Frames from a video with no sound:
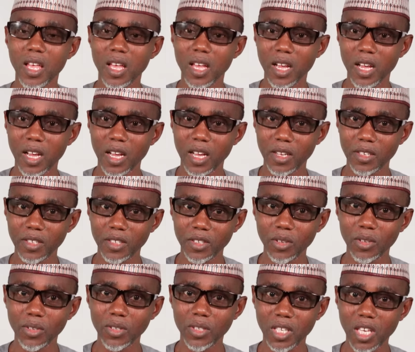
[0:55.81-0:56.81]
uh, you
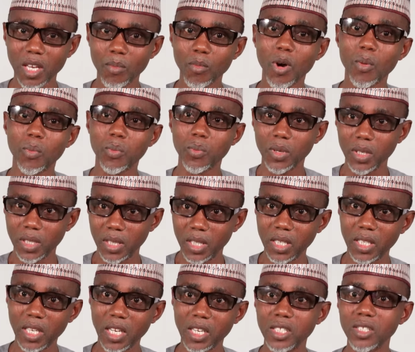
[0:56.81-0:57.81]
know, came up with
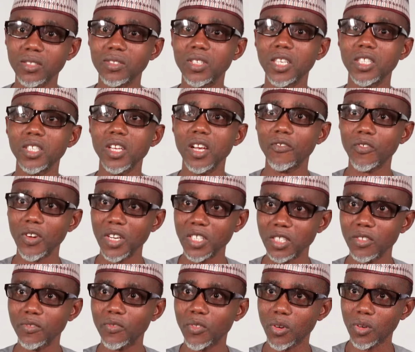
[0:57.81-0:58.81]
the narrative that they are
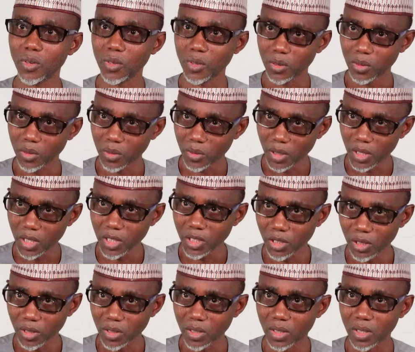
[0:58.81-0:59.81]
fighting for
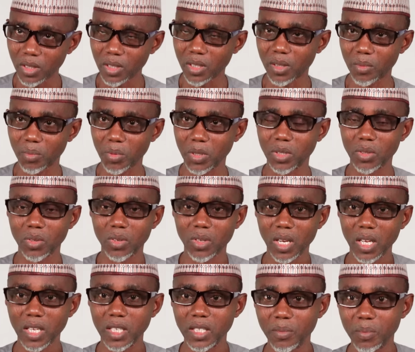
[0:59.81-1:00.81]
religion, uh,
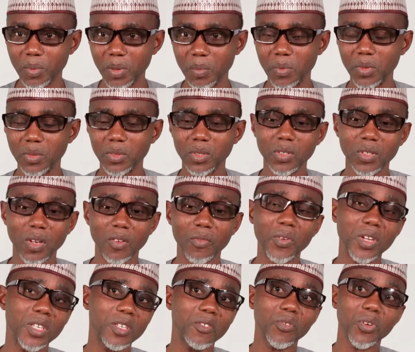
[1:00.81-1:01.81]
particularly people who are
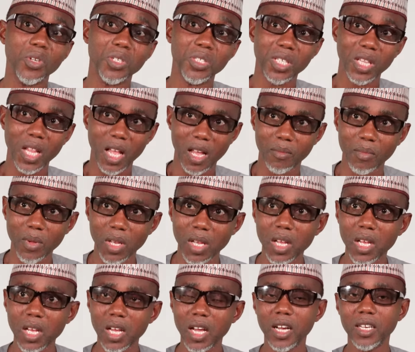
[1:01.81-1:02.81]
fighting for Islam.
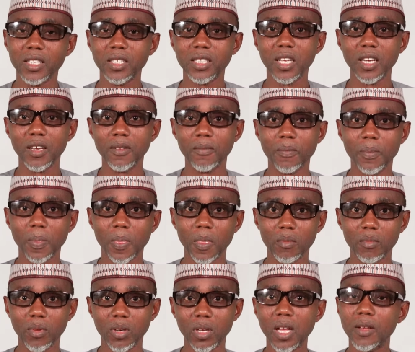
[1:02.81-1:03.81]
And, um,
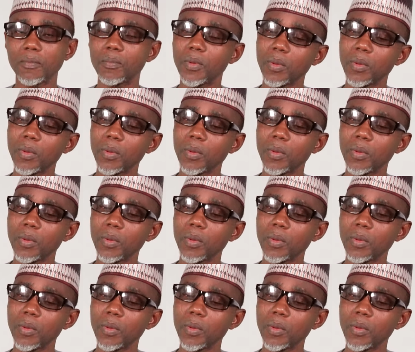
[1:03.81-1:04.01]
and